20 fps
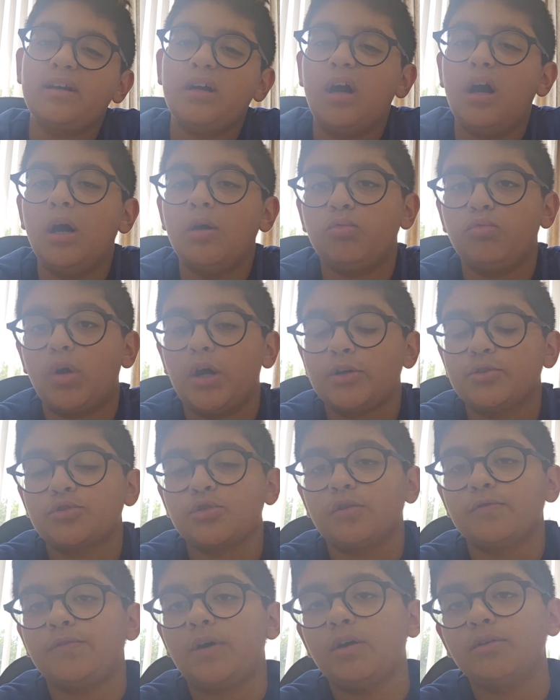run
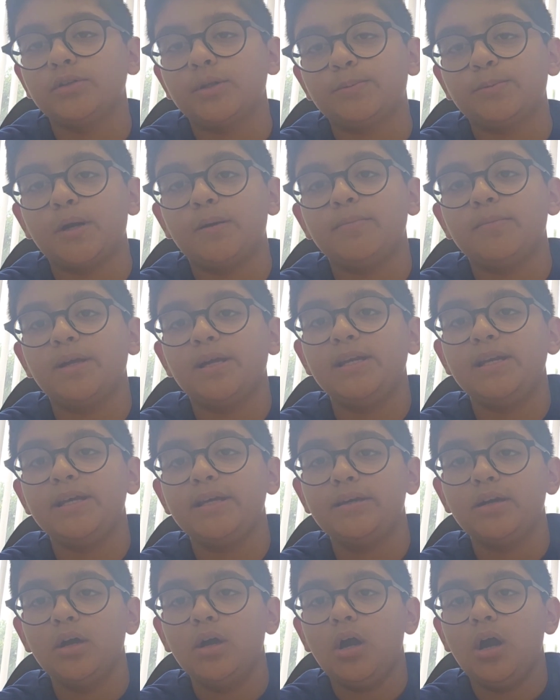so far in the Premier
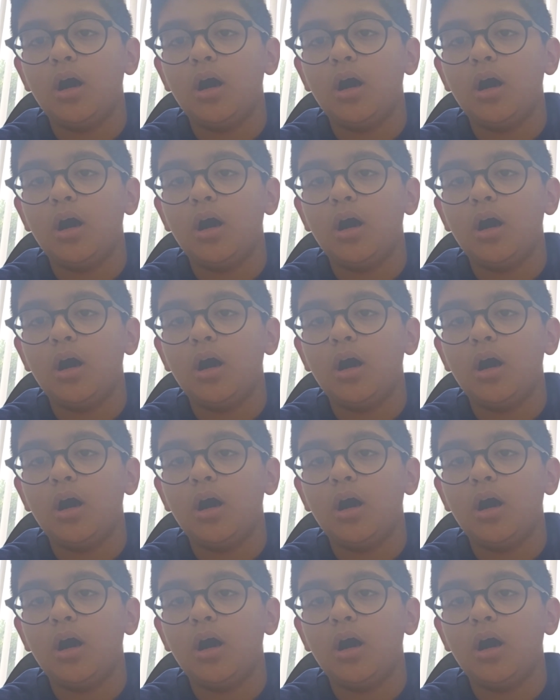League.